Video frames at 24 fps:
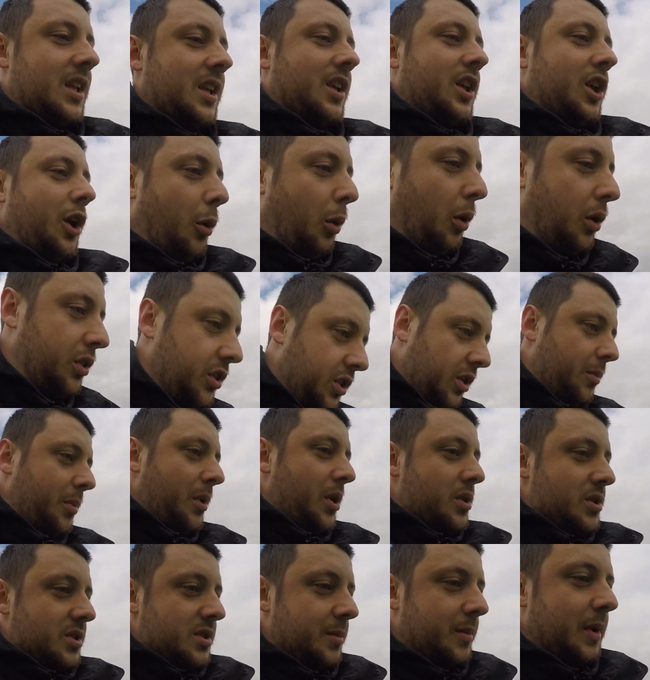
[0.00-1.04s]
you want your
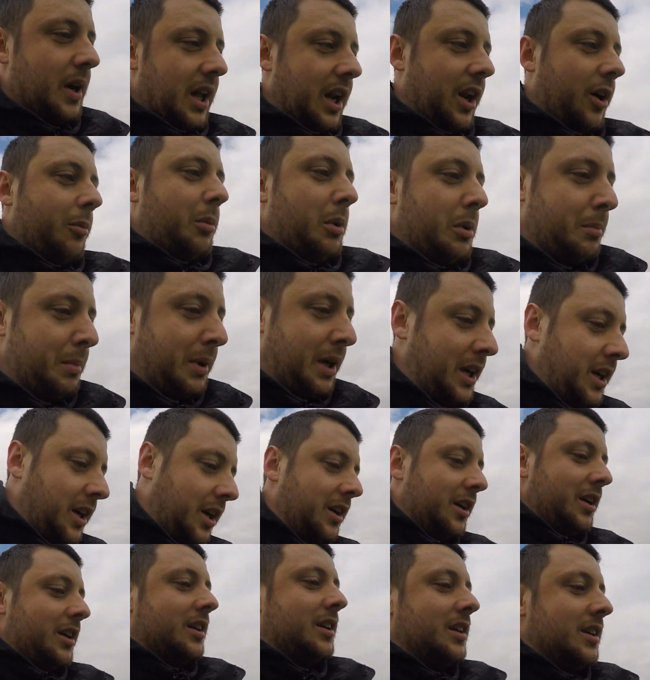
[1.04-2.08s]
boots to be a little bit bigger
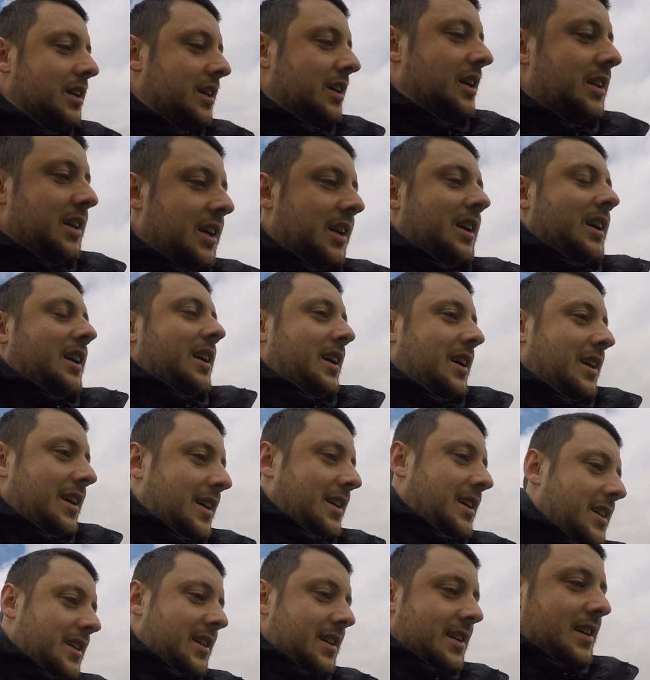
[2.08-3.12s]

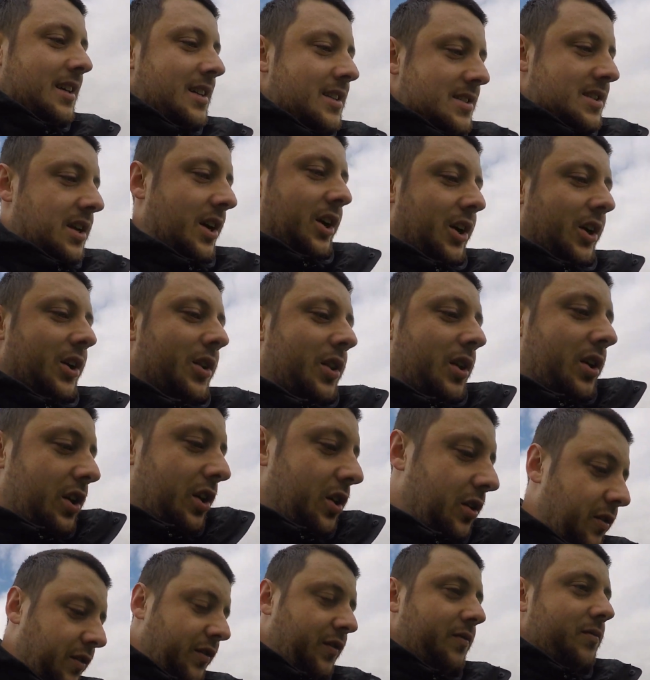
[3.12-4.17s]
so that
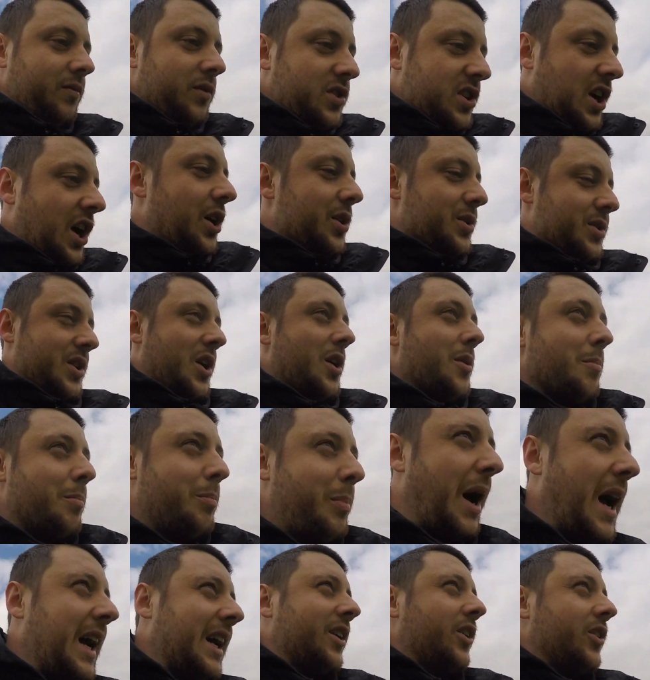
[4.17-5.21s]
your toes don't
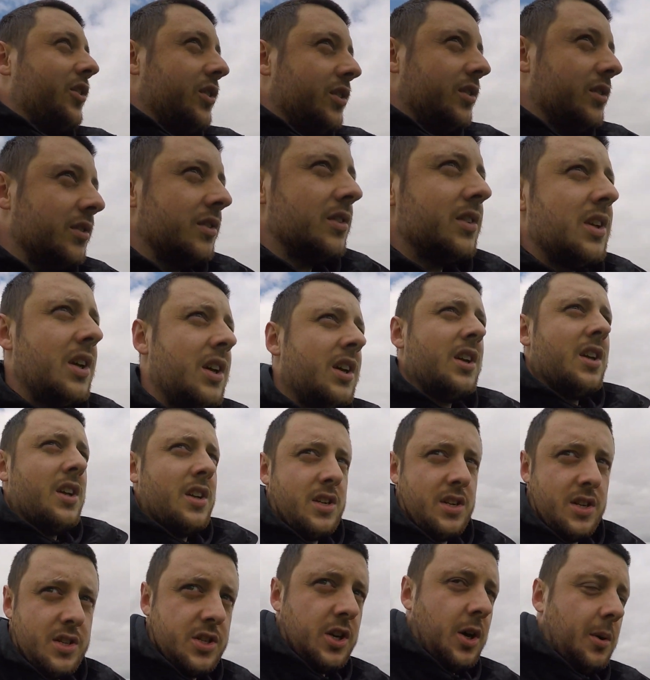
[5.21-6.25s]
bang on
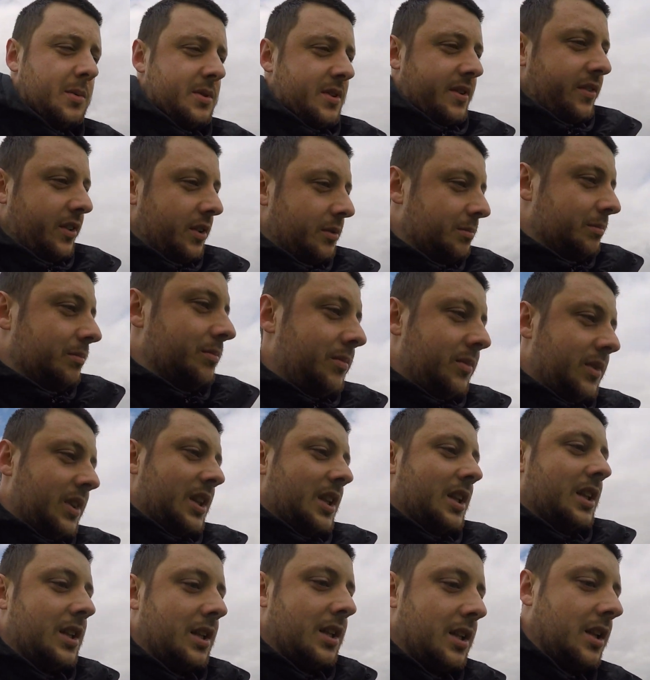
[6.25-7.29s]
the tops of them
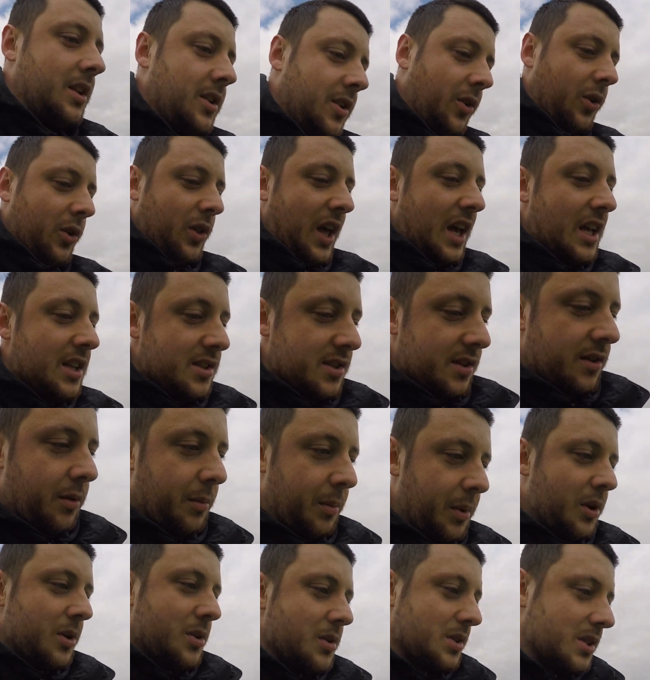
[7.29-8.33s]
or the ends of the
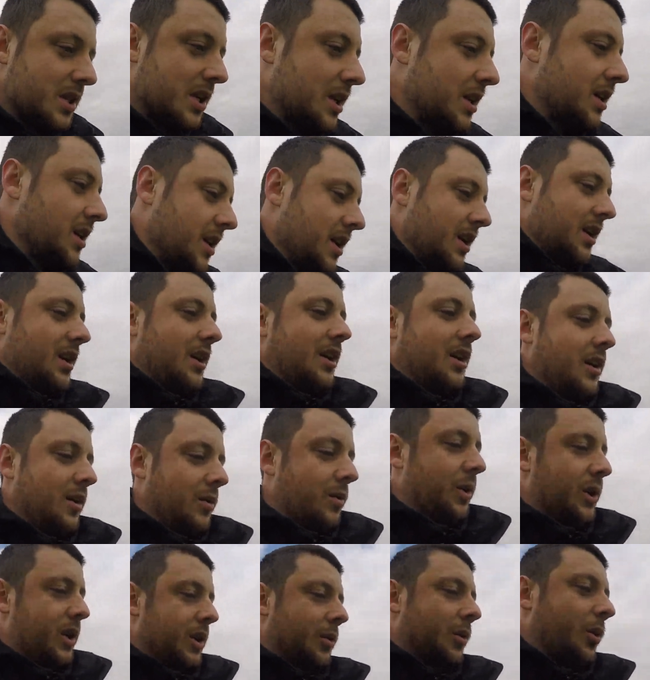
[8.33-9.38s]
boots
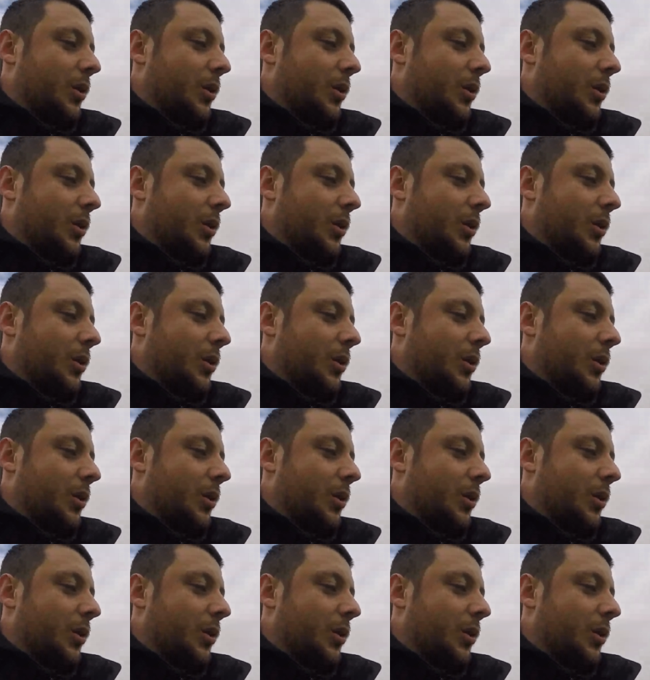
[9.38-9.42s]
when you're